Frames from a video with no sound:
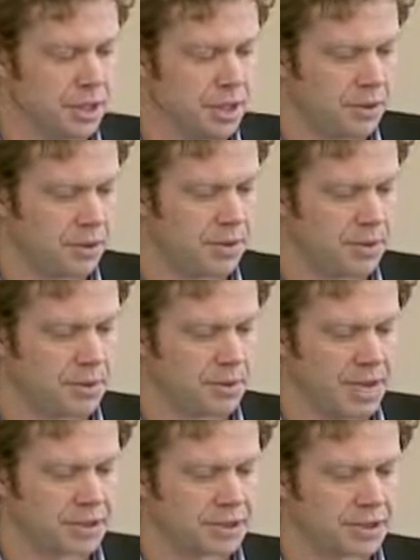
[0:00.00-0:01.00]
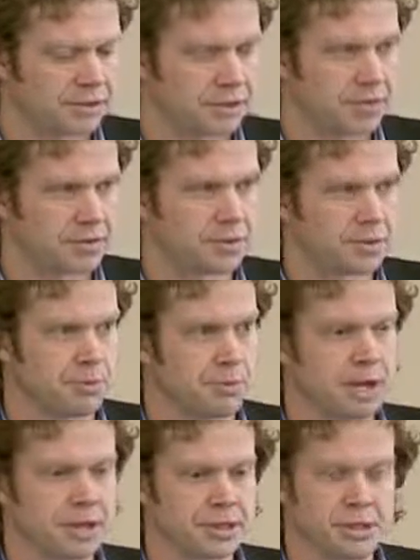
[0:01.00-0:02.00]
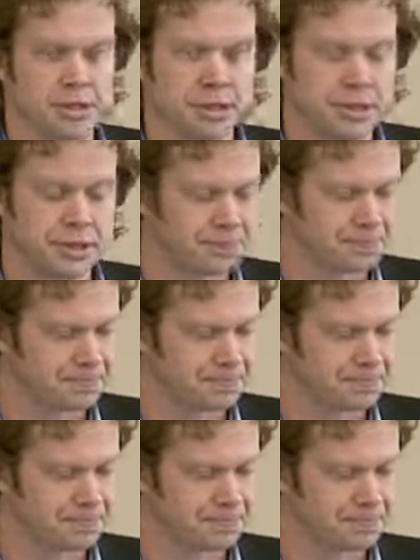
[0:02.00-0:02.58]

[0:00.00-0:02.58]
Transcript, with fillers: We look at methods of harvesting processing,